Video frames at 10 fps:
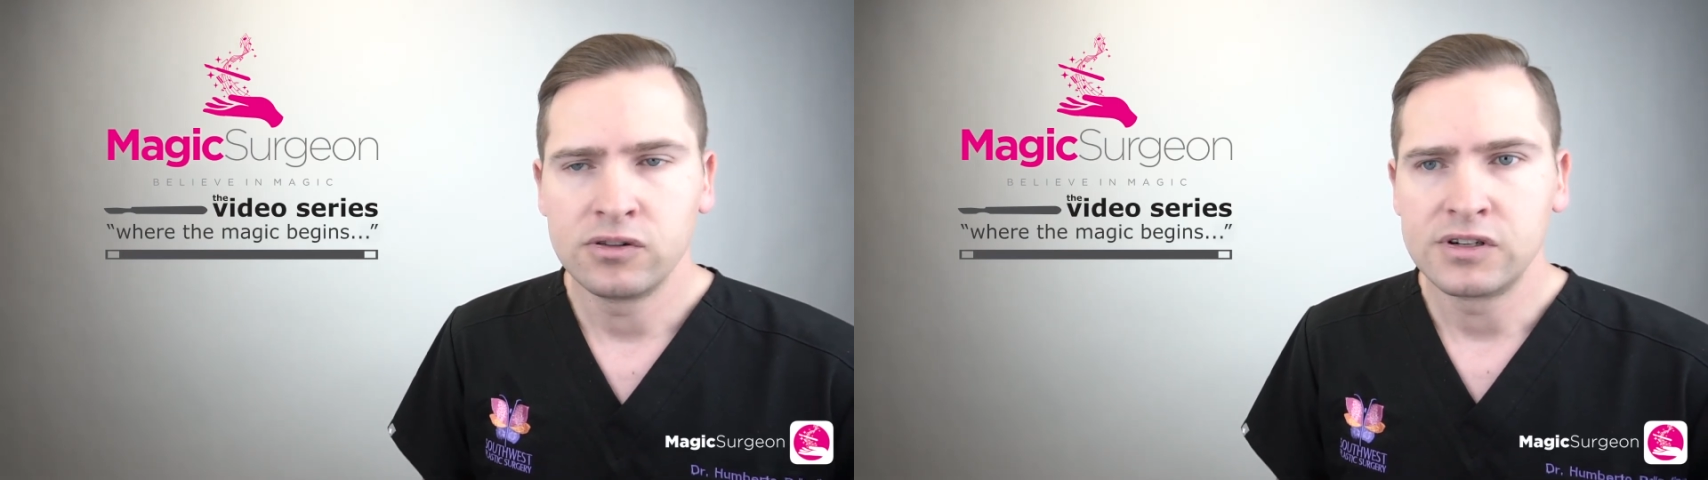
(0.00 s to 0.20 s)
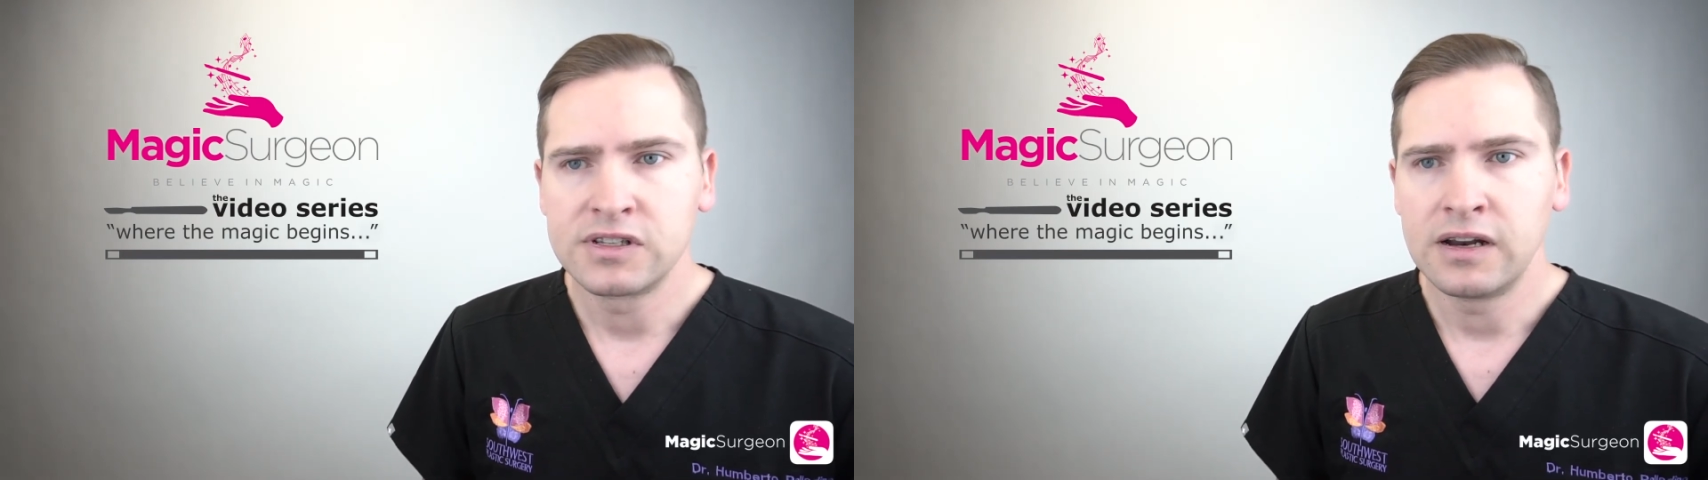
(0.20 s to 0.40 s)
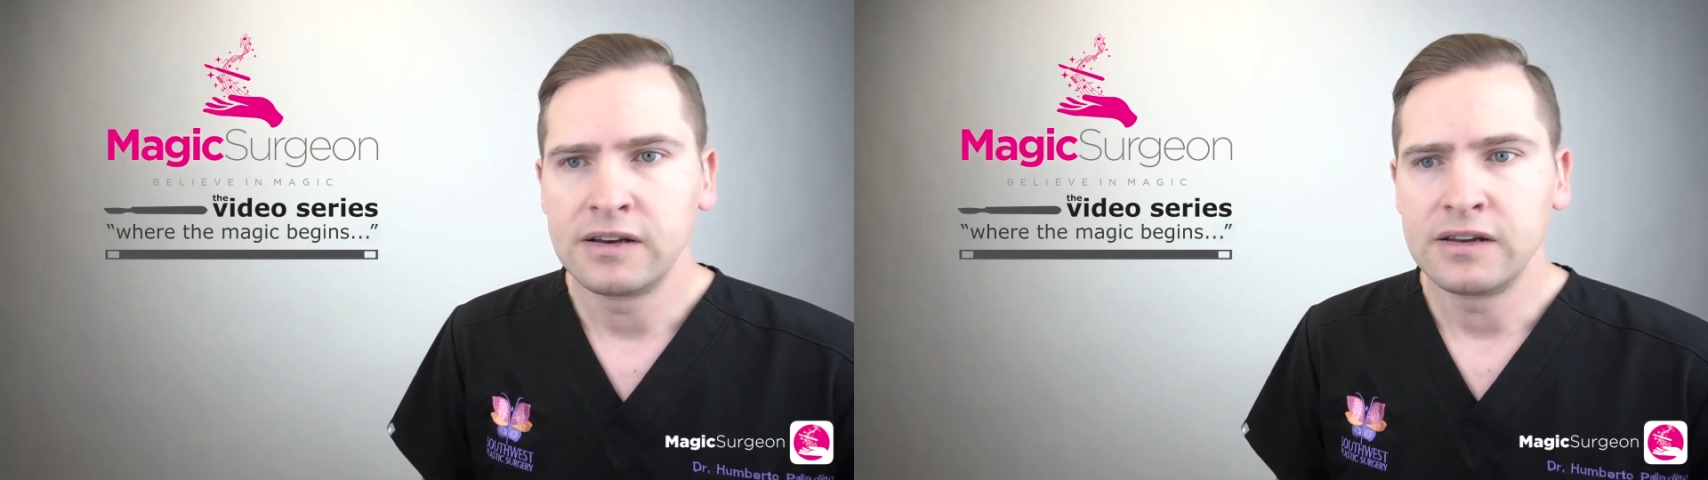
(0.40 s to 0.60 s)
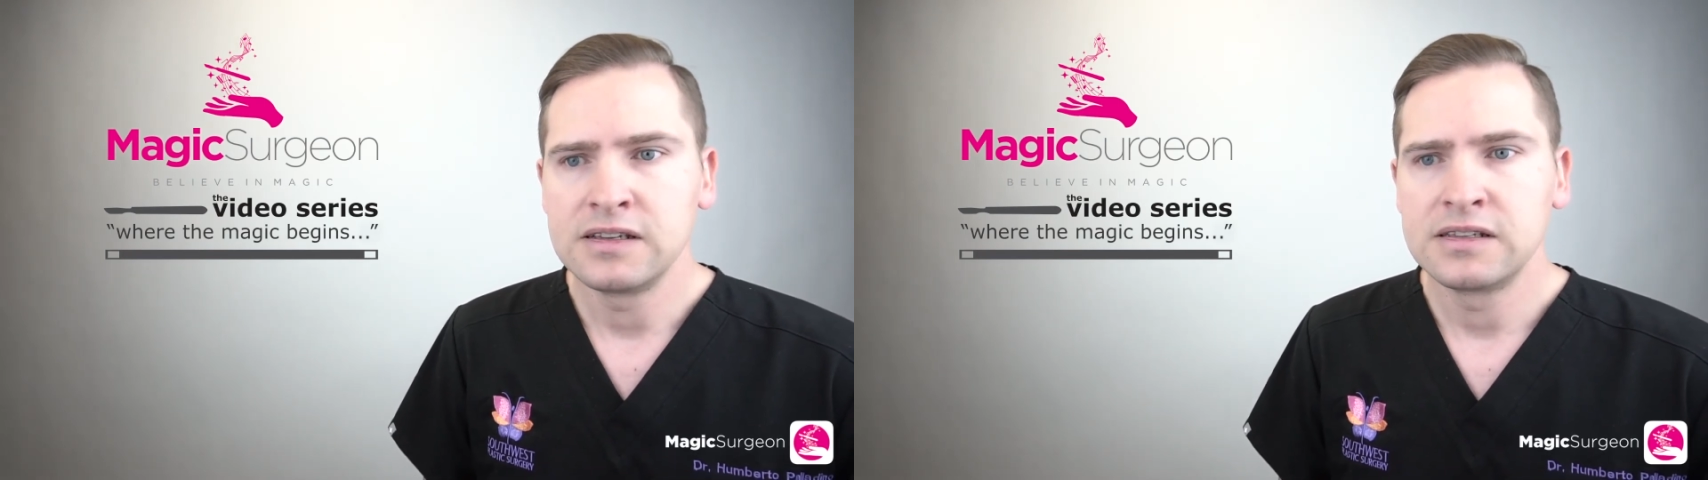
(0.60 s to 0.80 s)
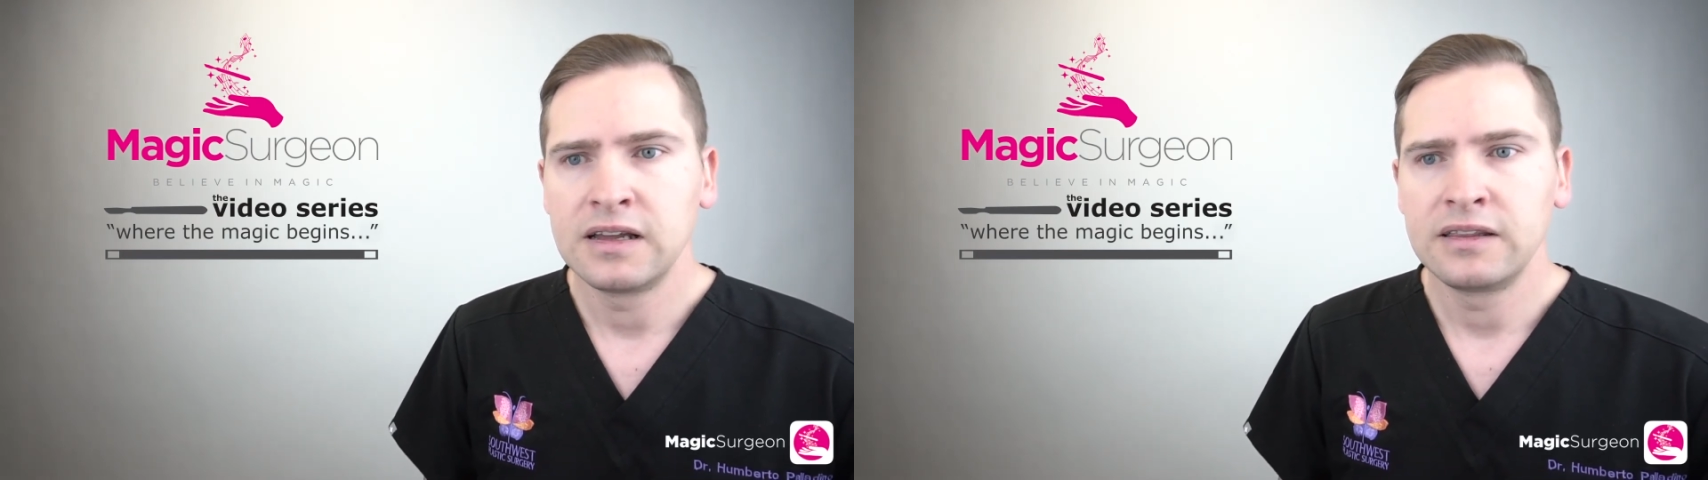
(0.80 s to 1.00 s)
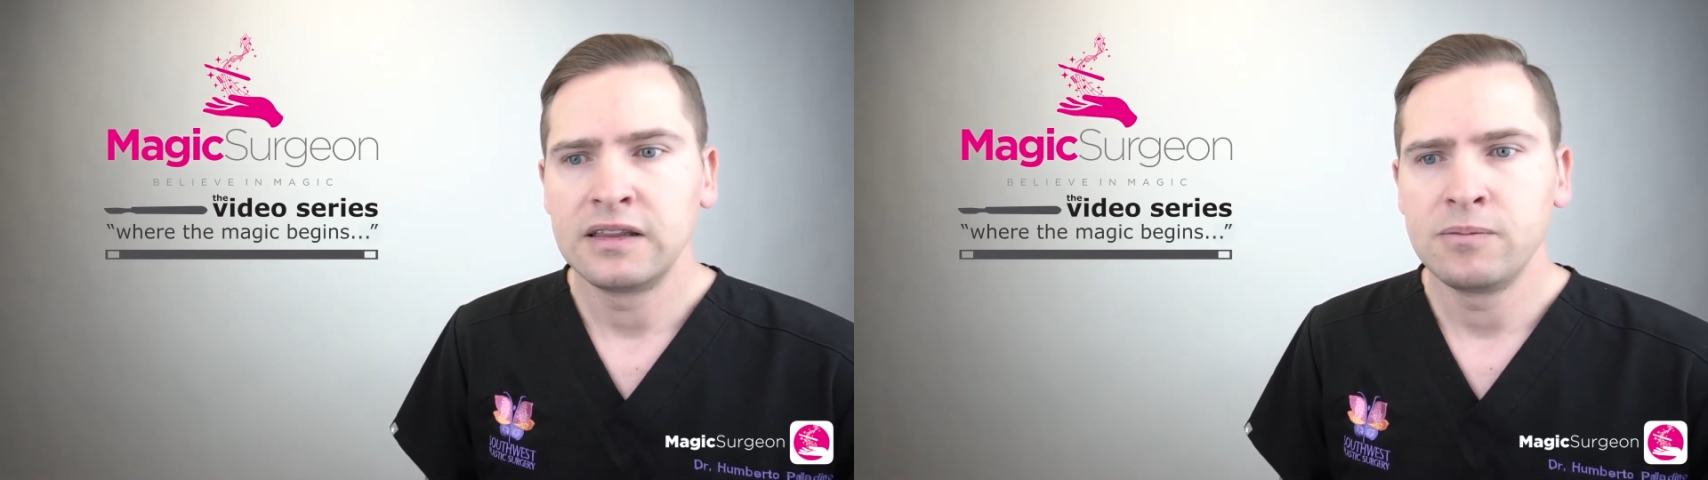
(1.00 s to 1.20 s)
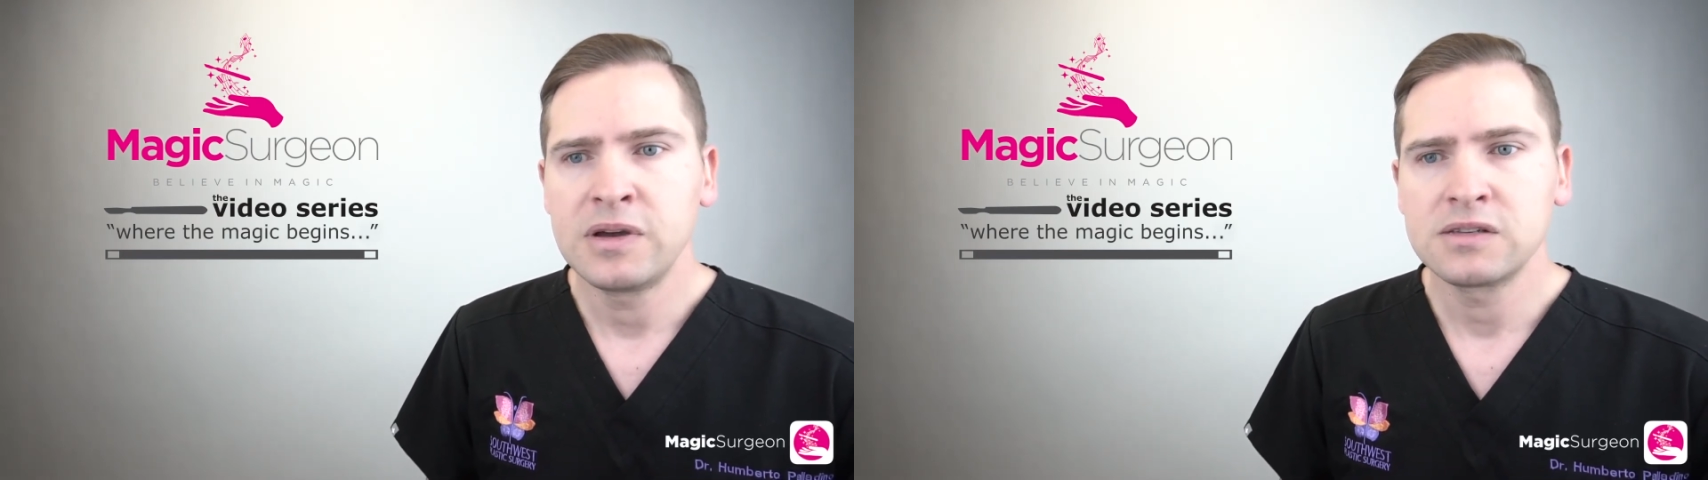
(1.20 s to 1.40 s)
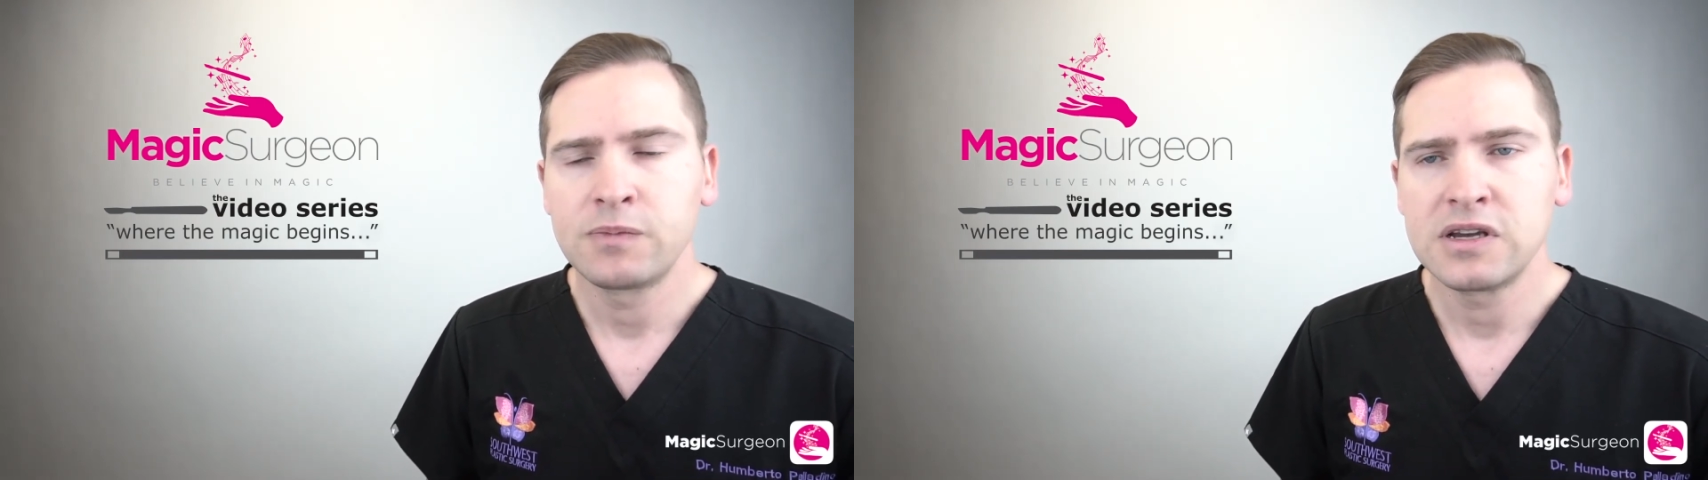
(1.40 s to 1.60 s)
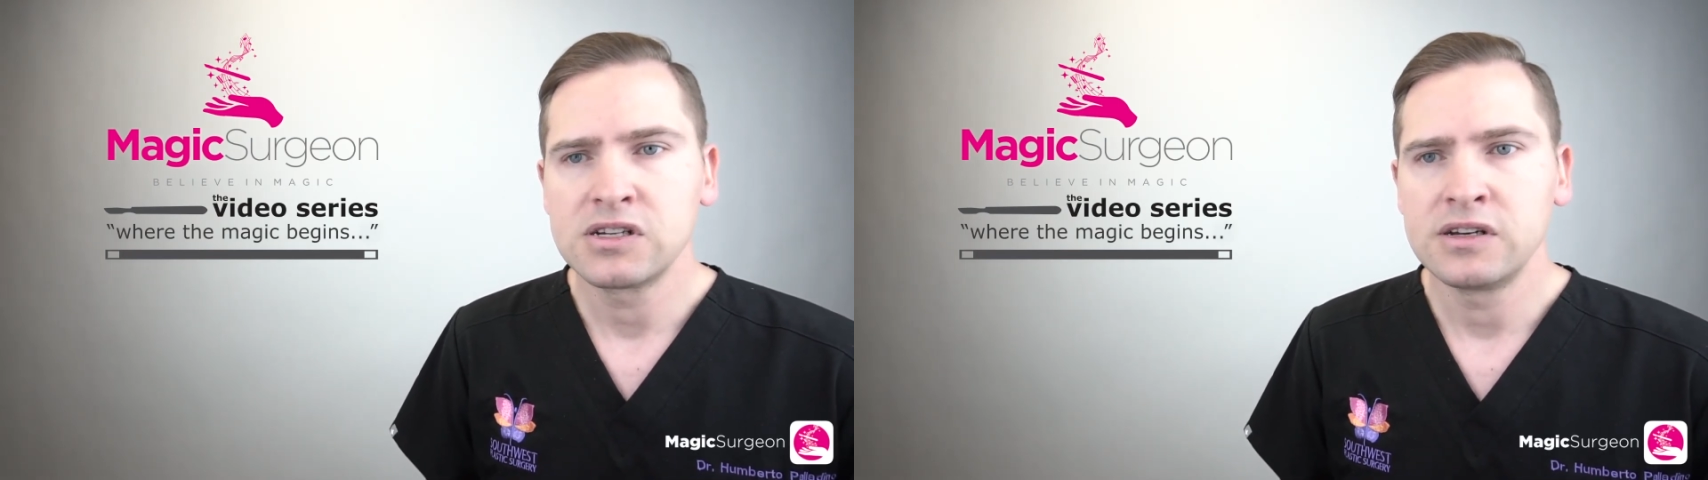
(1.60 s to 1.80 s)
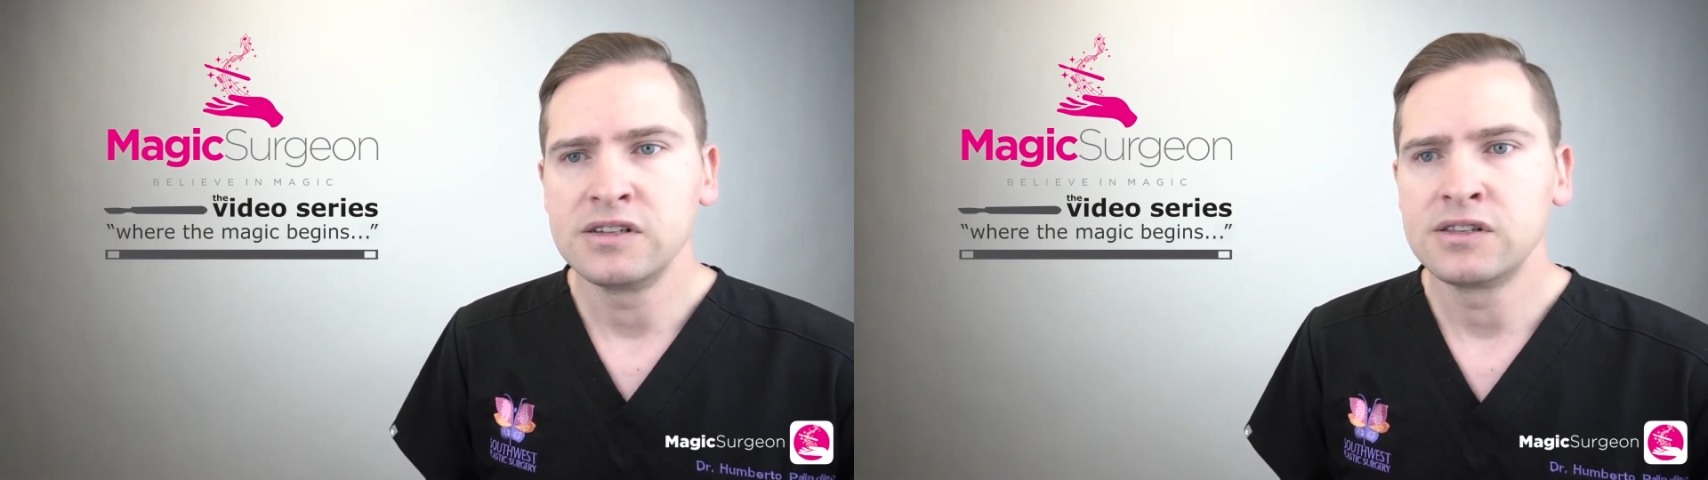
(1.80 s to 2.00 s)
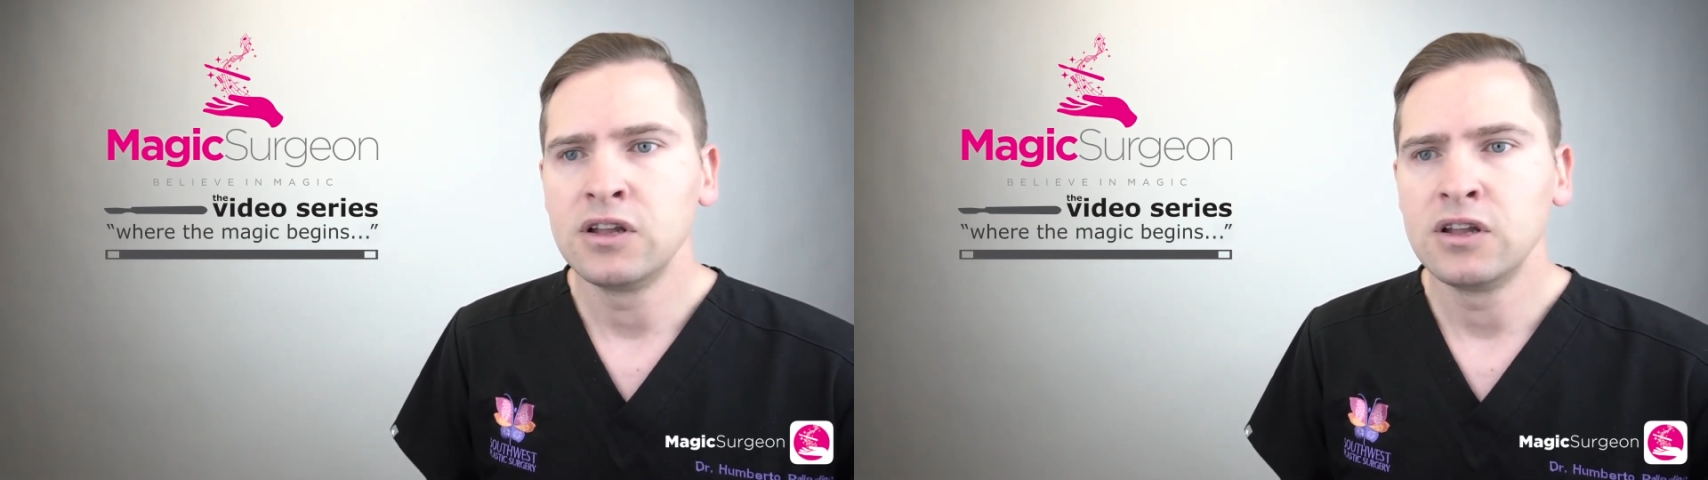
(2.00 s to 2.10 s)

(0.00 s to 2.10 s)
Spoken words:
understand is that the best patient is